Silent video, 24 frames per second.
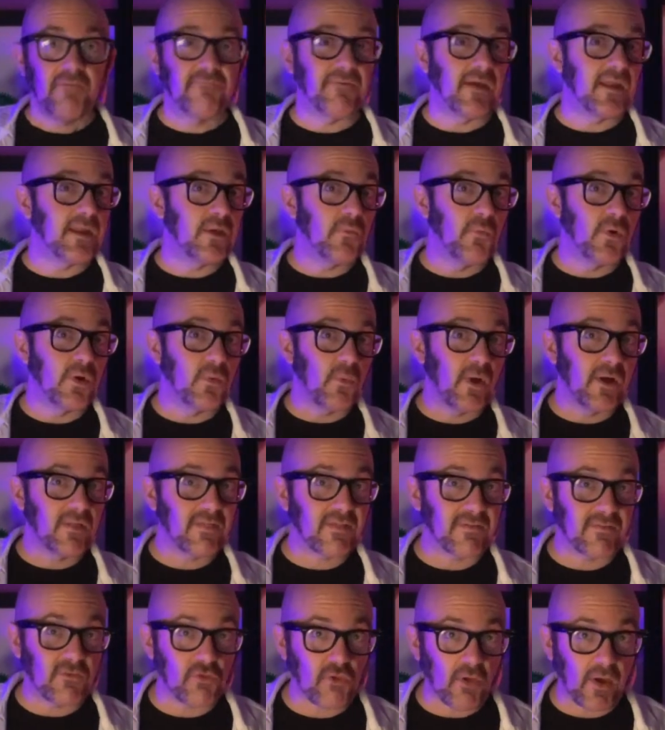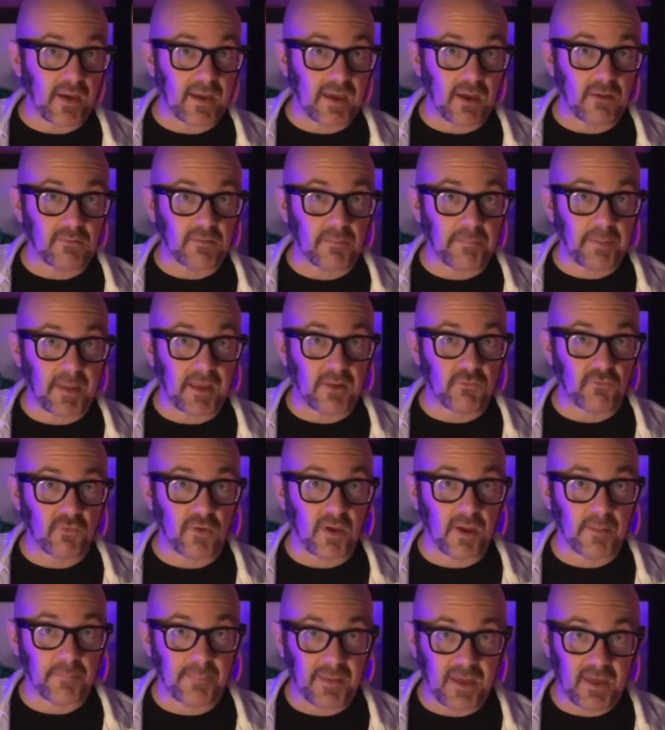If anyone wants to check out the
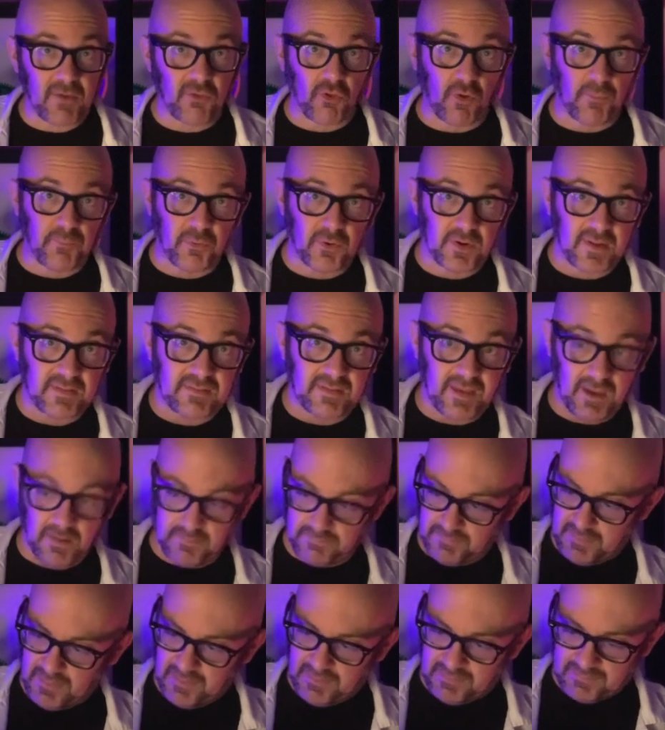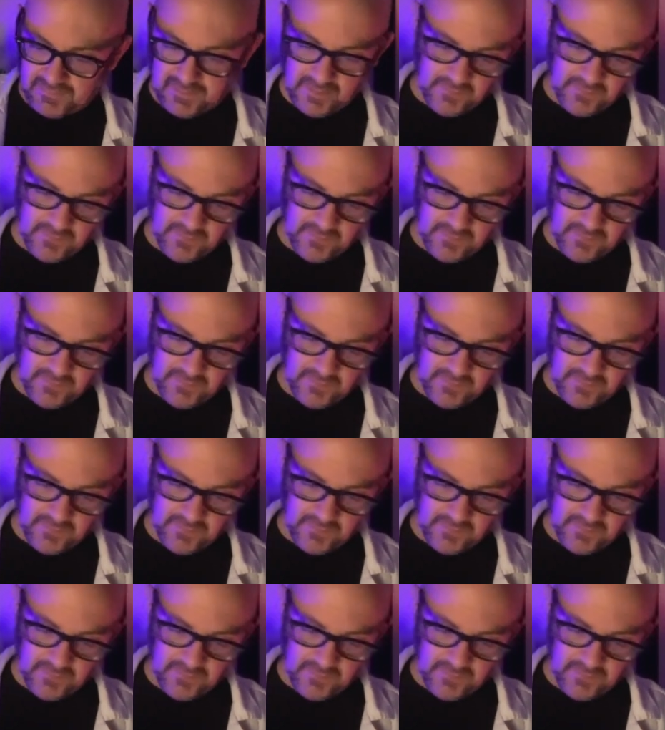Patreon page, I'll put it down